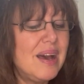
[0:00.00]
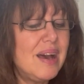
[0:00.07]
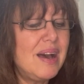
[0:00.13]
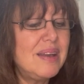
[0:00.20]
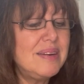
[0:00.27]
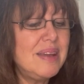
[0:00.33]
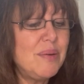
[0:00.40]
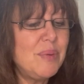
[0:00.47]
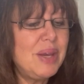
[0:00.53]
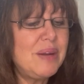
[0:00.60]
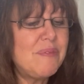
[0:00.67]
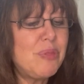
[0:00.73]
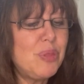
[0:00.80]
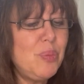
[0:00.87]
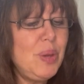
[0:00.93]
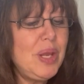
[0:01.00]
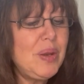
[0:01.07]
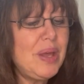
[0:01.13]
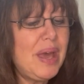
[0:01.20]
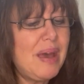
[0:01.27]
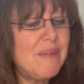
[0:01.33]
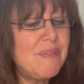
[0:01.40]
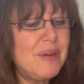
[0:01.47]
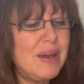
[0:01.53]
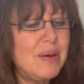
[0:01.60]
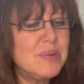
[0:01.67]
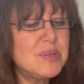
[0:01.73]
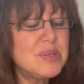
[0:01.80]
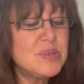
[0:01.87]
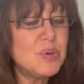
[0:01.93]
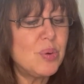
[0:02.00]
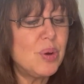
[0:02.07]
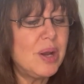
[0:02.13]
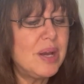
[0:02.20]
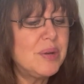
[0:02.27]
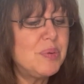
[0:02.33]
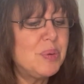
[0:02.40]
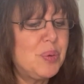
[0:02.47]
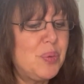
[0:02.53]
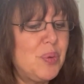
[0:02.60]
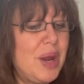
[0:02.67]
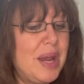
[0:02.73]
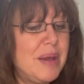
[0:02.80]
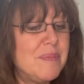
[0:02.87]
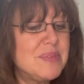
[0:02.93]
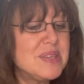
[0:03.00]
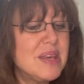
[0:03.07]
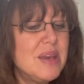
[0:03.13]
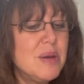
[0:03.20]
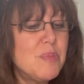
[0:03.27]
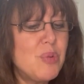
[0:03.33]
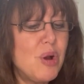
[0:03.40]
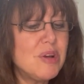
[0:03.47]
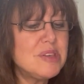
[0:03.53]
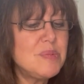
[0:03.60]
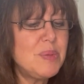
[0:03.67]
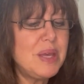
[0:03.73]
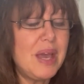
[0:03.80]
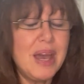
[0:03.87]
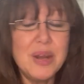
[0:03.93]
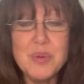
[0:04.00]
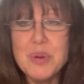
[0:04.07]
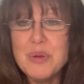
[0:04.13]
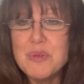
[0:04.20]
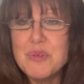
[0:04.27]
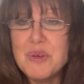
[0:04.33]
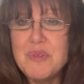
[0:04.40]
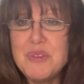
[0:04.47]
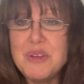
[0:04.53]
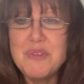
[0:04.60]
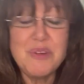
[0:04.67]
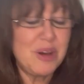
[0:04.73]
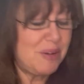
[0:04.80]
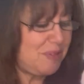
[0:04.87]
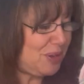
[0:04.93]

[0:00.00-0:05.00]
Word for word: a net weight of three and a half ounces or one hundred grams, approximately one hundred fifty-five